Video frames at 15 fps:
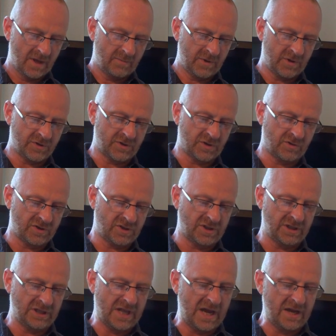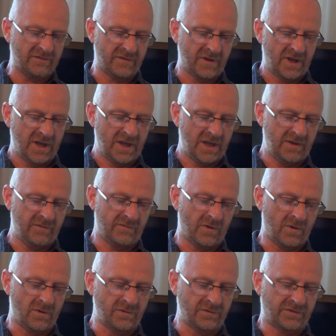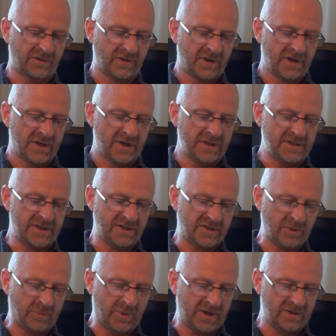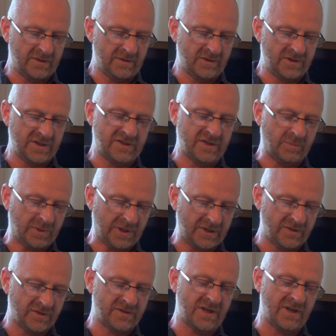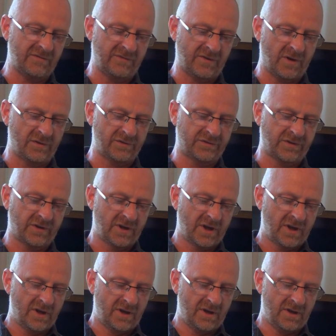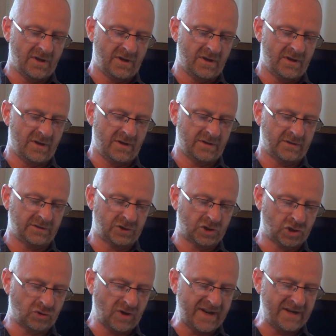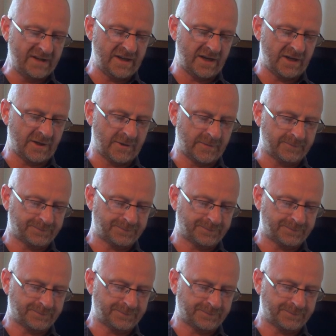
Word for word: because the Christian life involves discipline. Discipline doesn't it? Involves uh, training,